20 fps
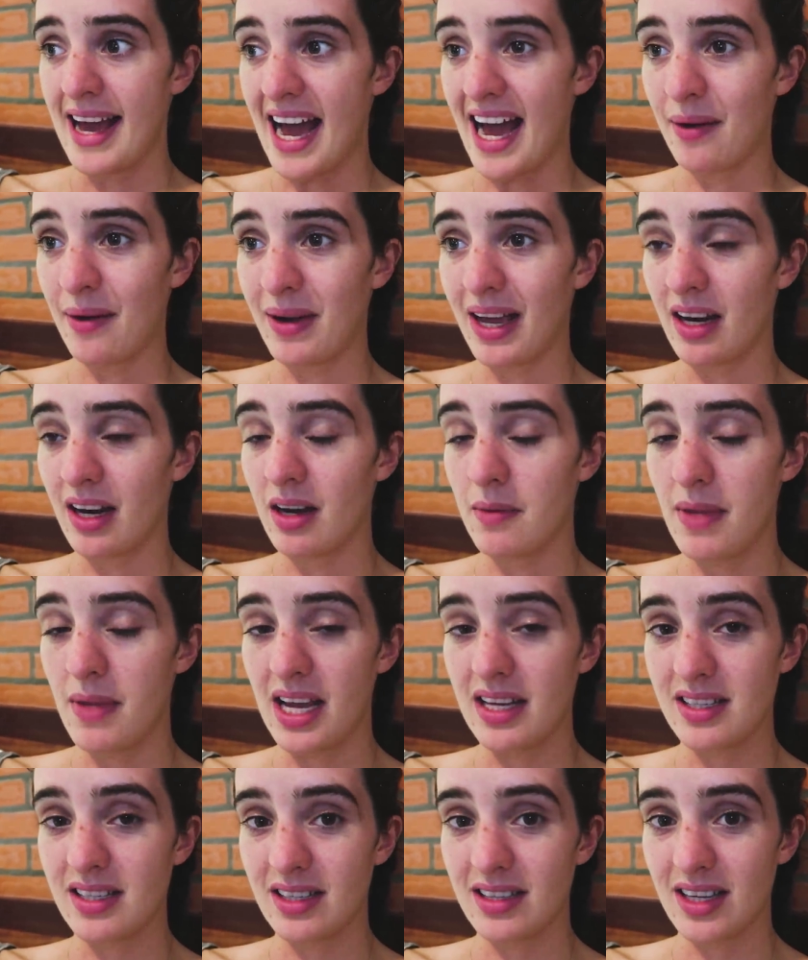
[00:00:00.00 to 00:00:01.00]
And we had an
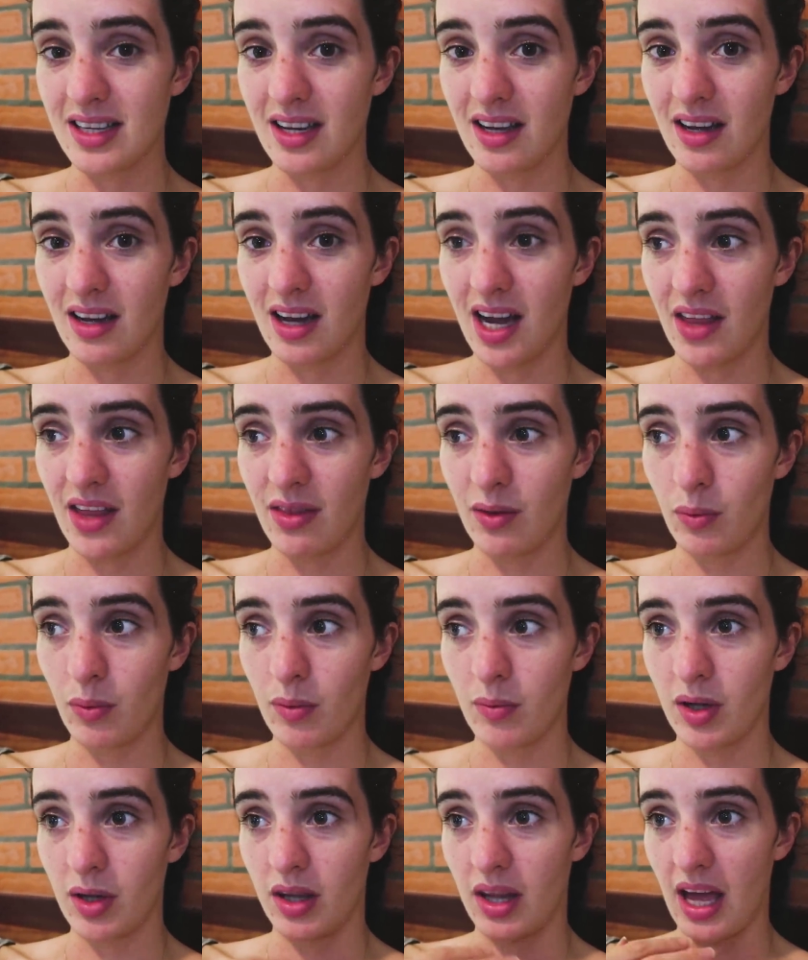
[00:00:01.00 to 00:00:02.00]
amazing dinner, and the
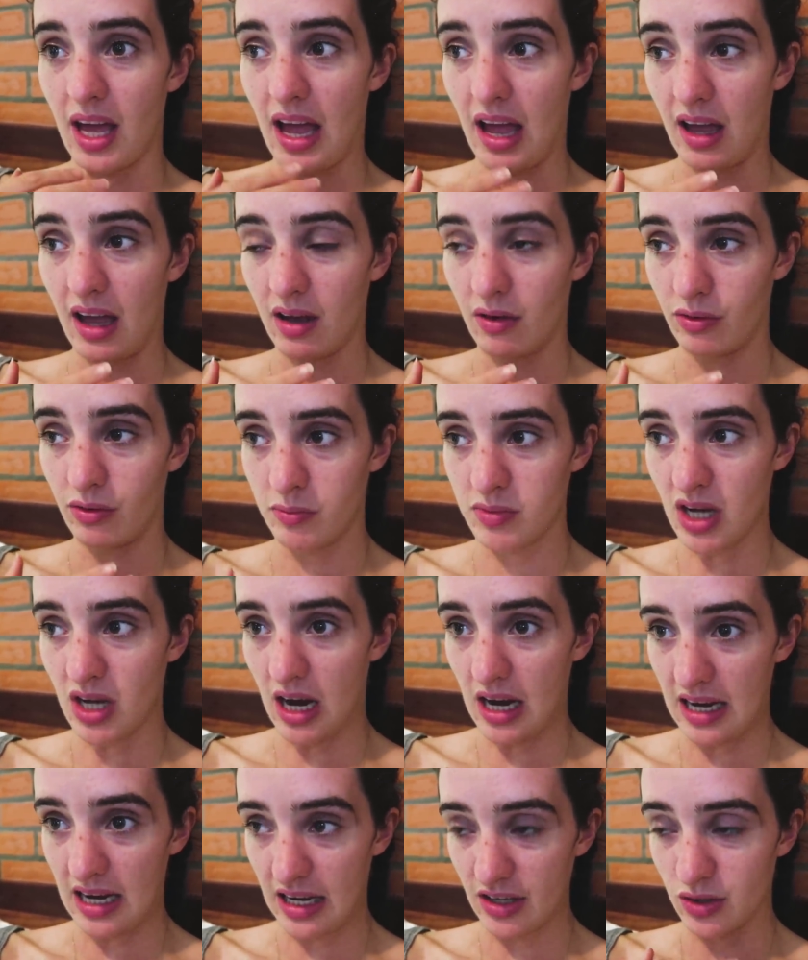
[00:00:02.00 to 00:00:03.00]
woman there from
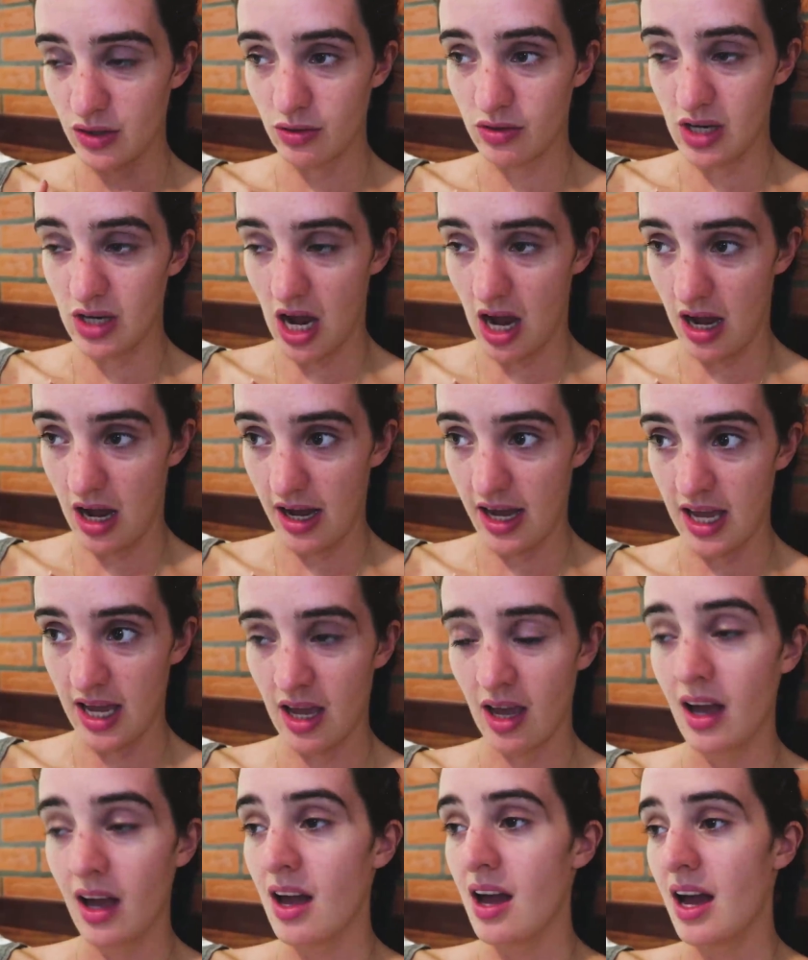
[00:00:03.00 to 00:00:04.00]
Thailand, she was Thai,
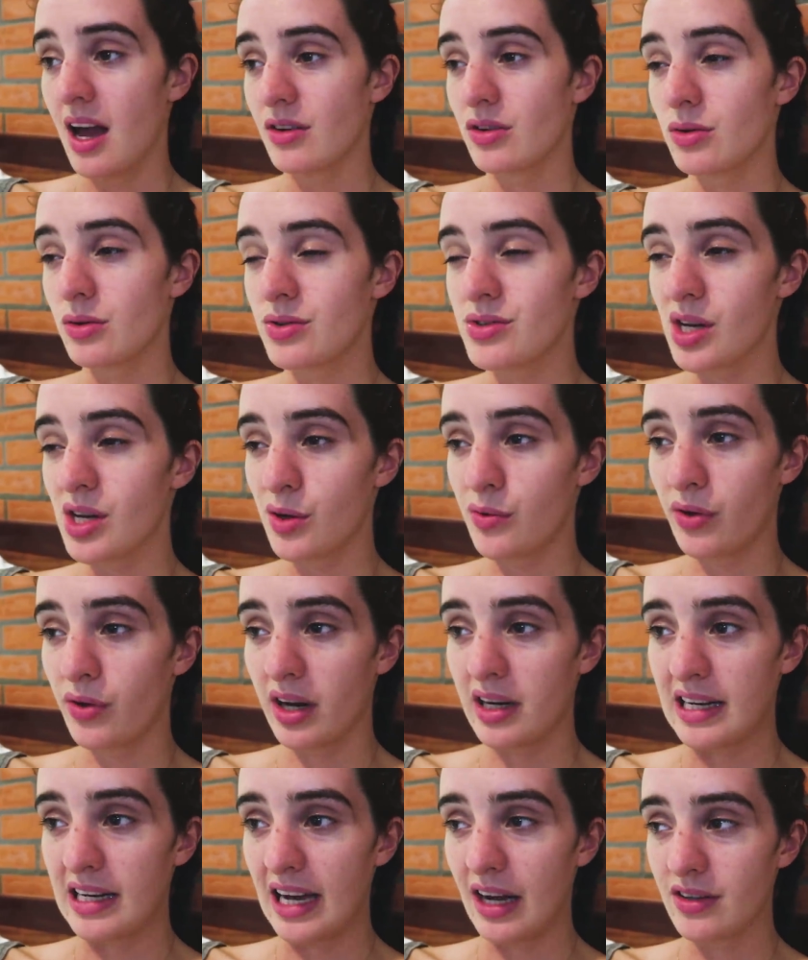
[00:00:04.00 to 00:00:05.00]
and she was so
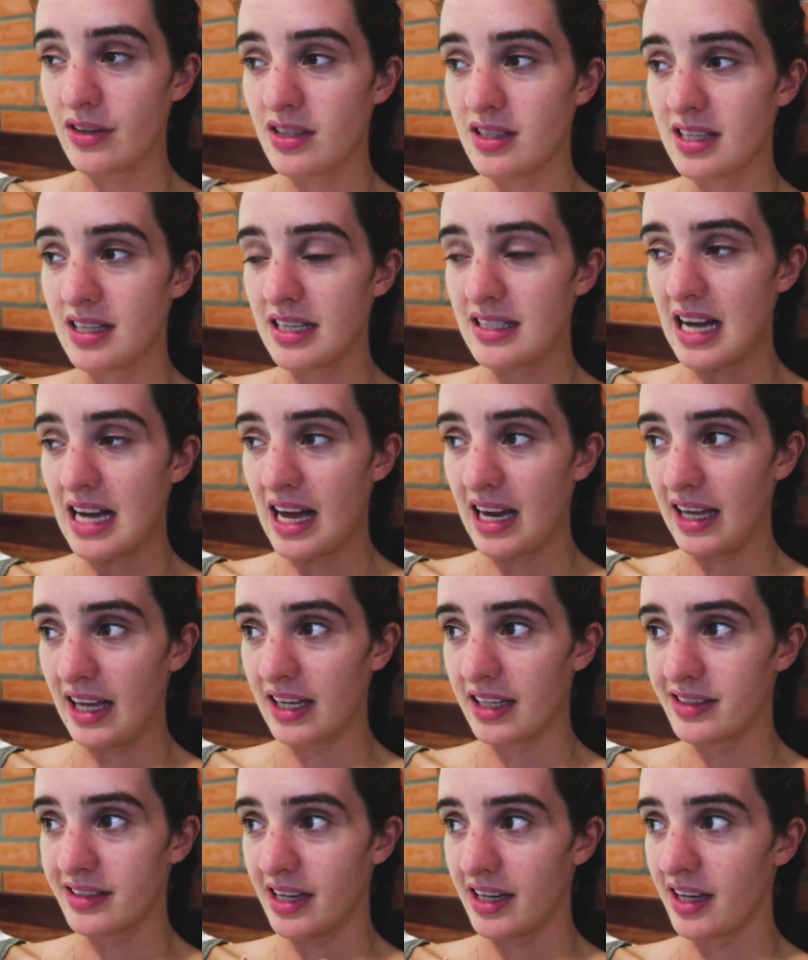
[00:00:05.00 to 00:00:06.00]
friendly. I was just saying to
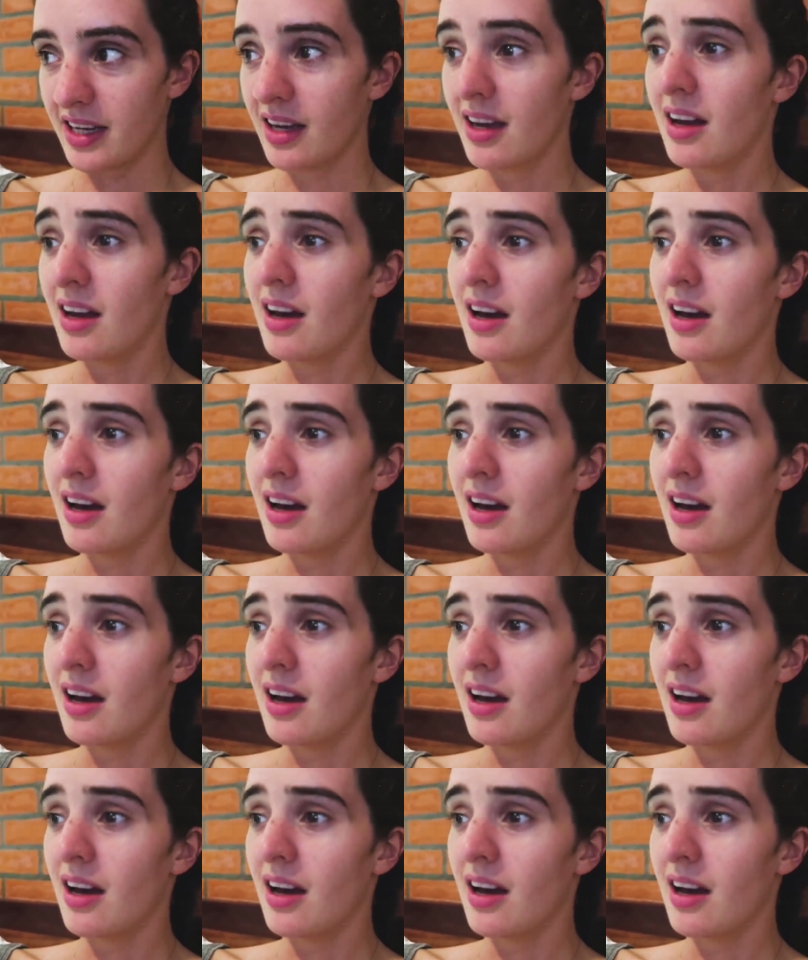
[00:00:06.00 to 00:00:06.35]
Alex, like,